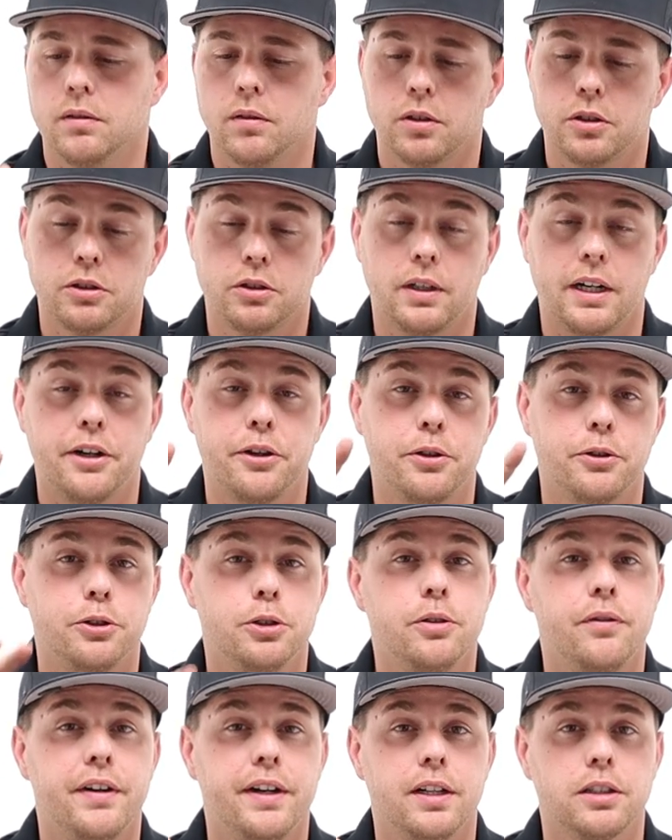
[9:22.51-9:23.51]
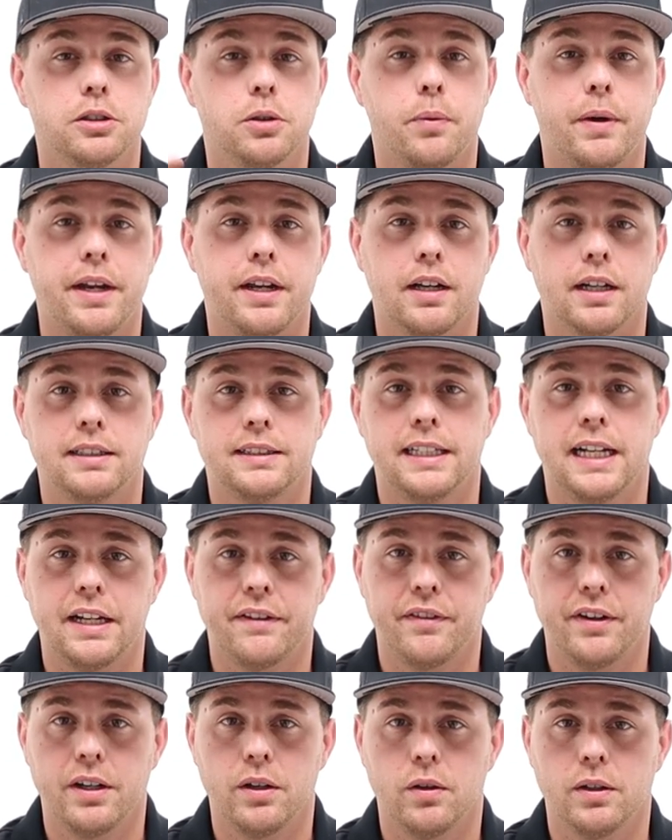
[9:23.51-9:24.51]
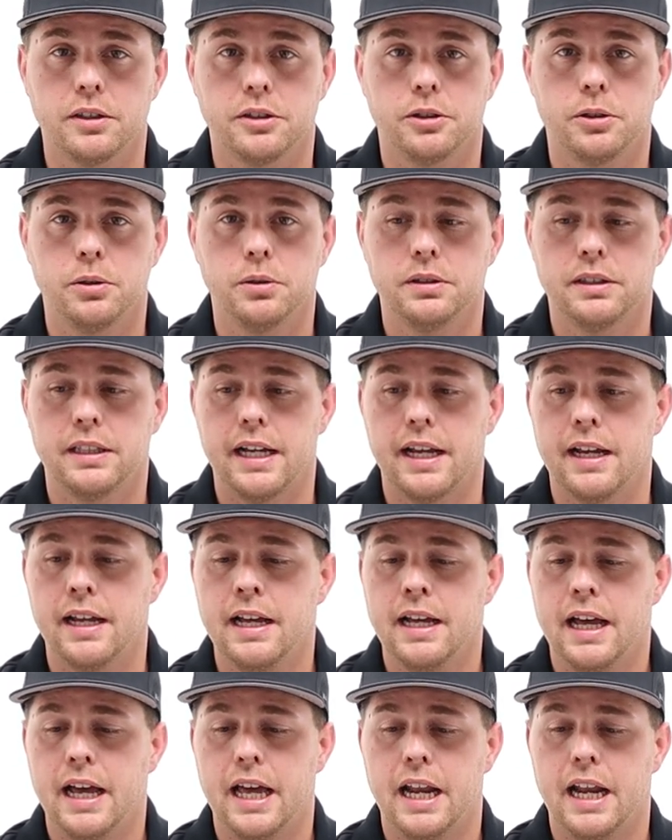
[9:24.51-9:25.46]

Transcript: or try to do two videos a week, a tech video on Tuesday